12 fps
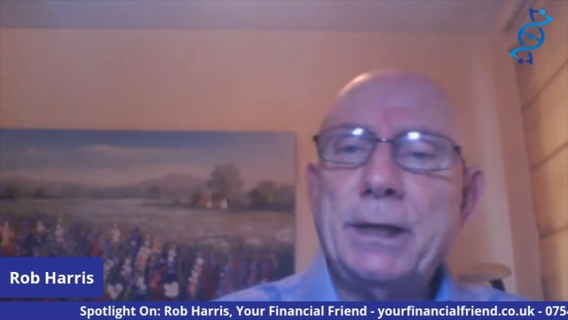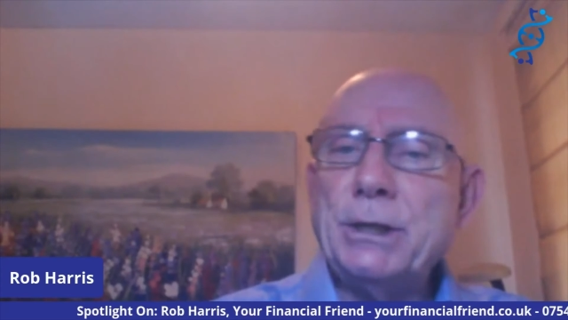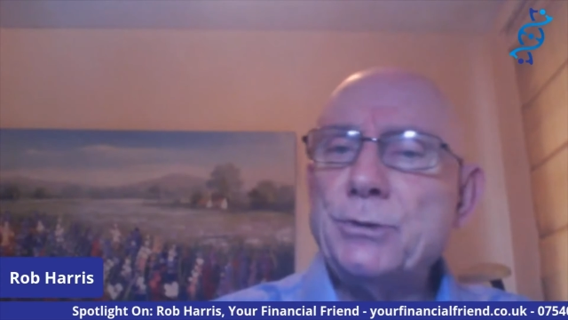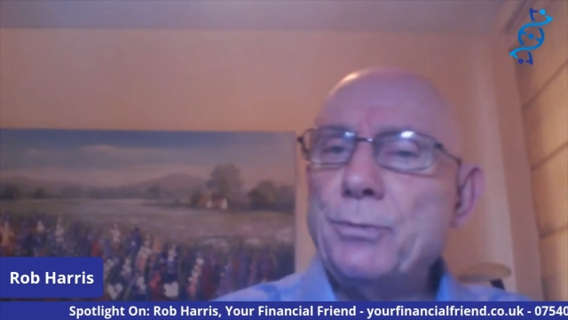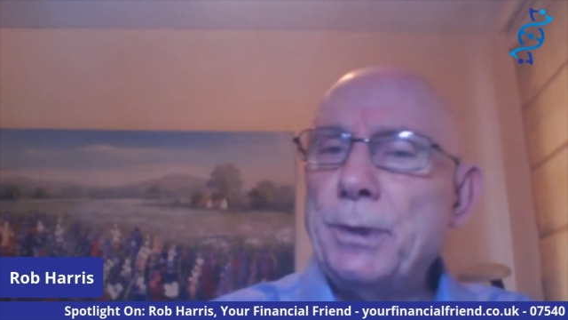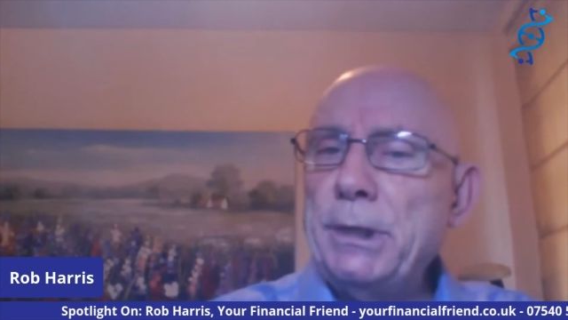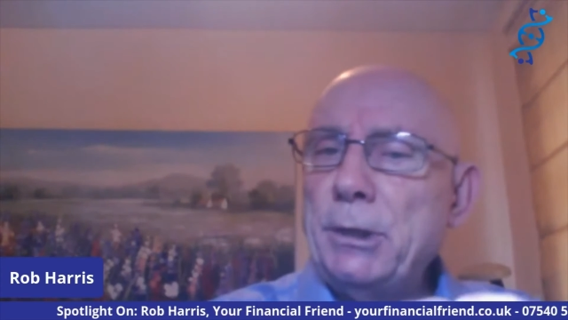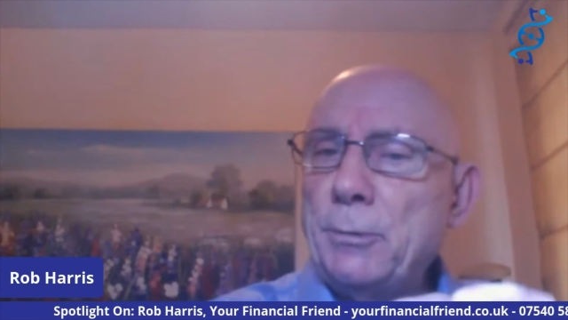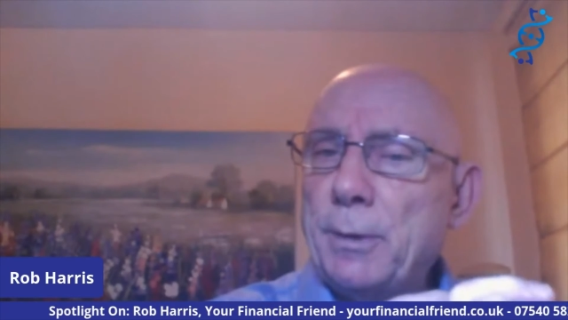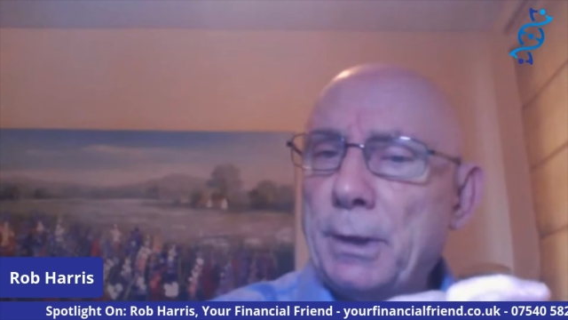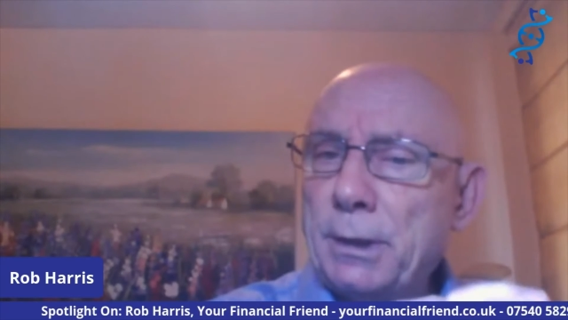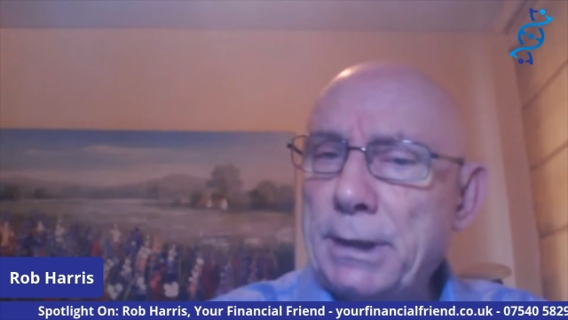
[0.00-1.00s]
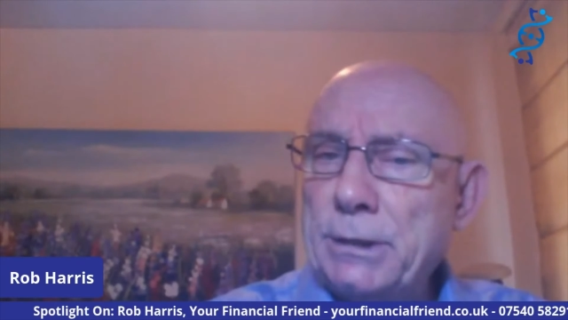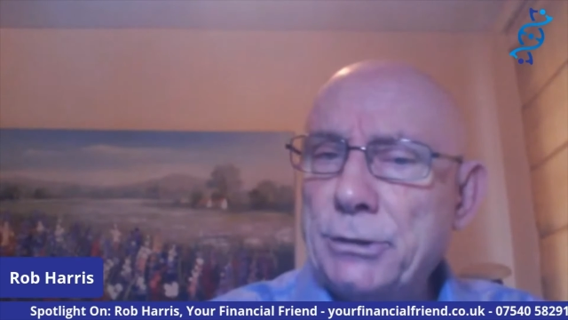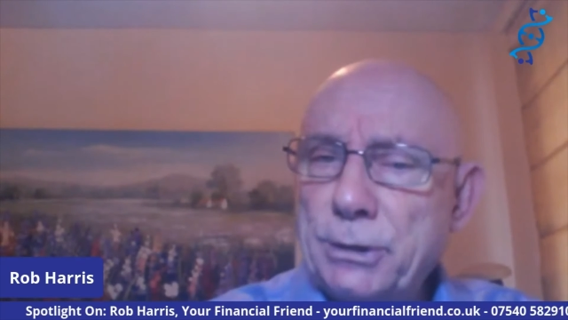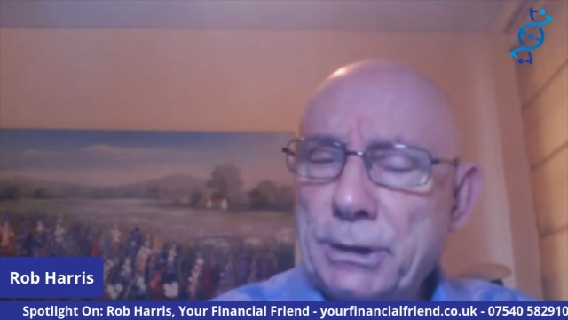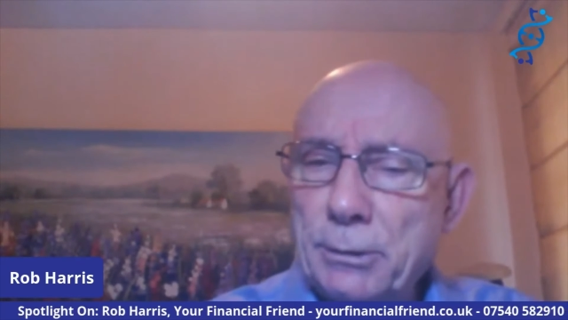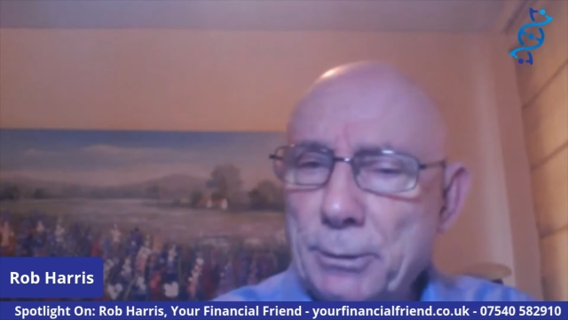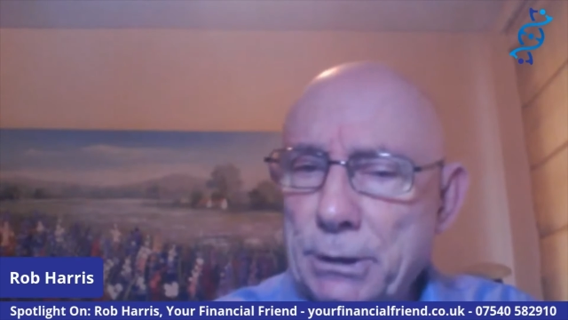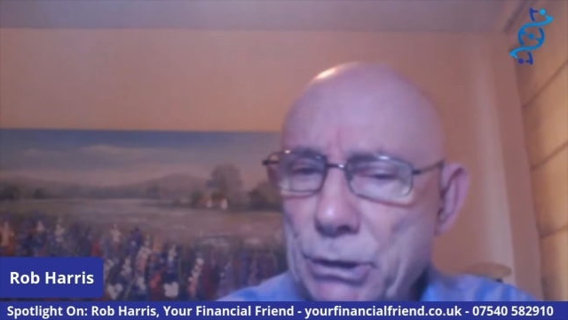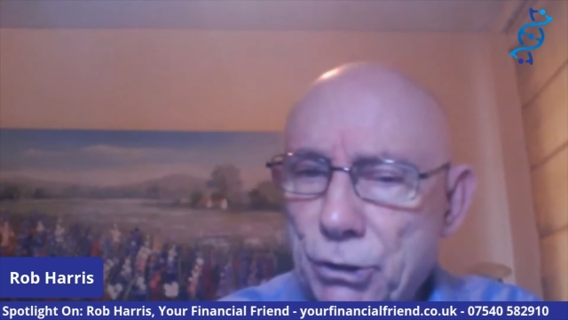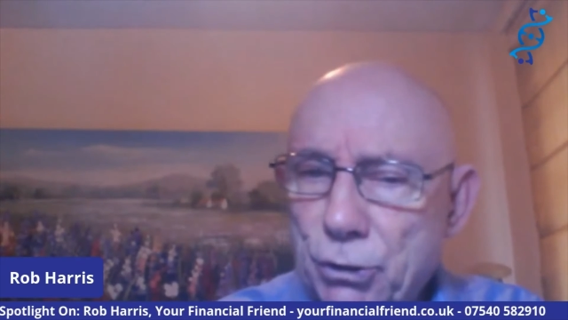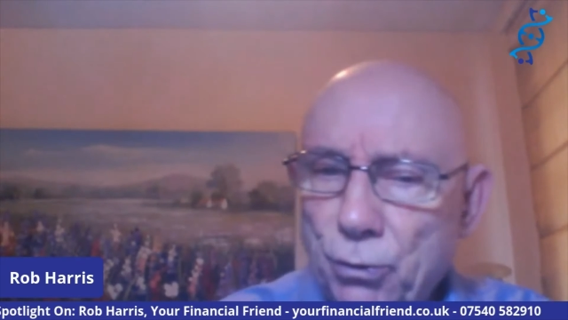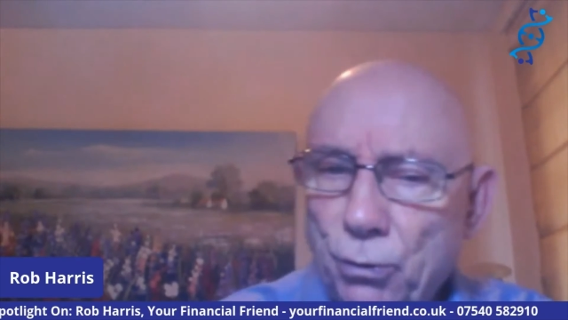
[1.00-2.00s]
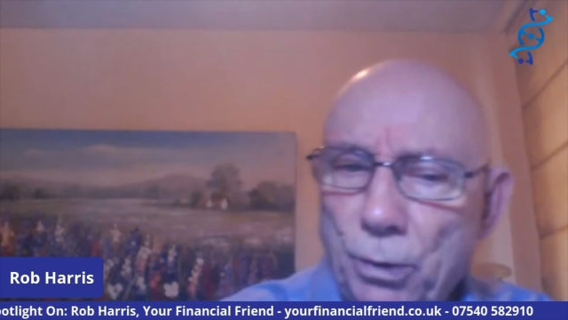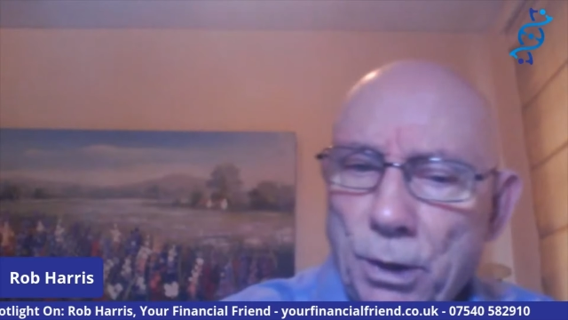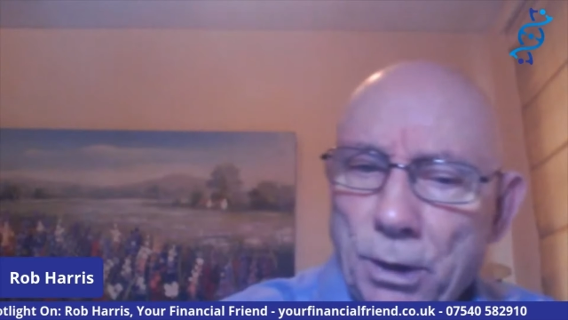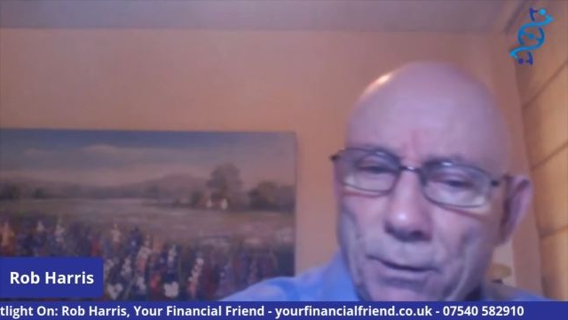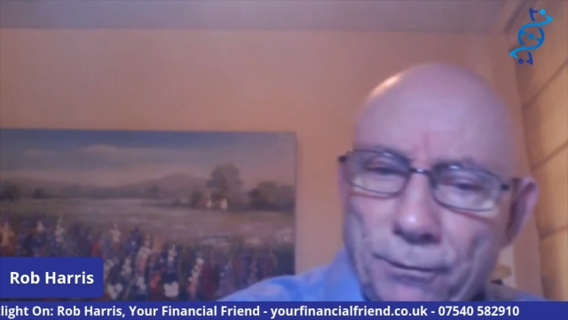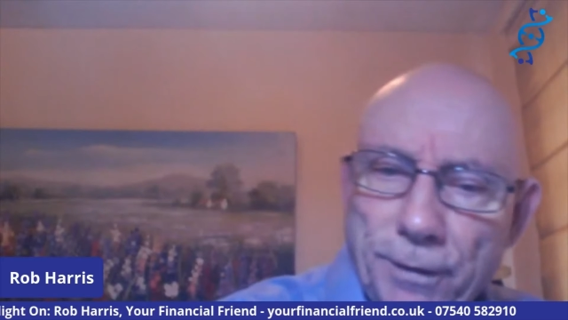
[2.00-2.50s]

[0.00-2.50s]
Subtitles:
that's where you are led to. There are only two